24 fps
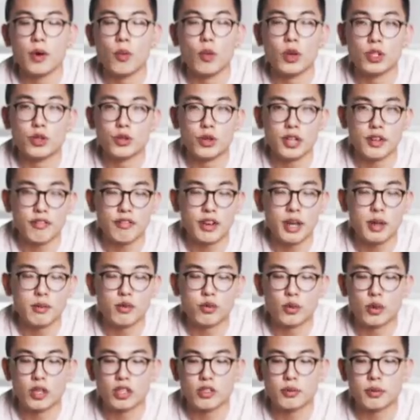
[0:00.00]
120 frames
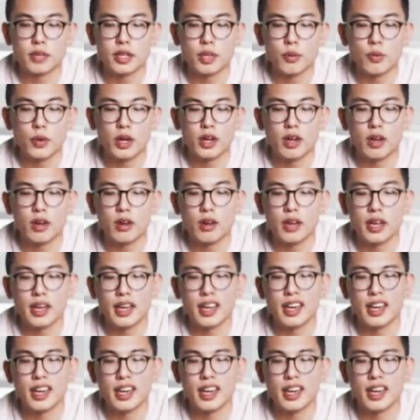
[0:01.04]
works pretty well,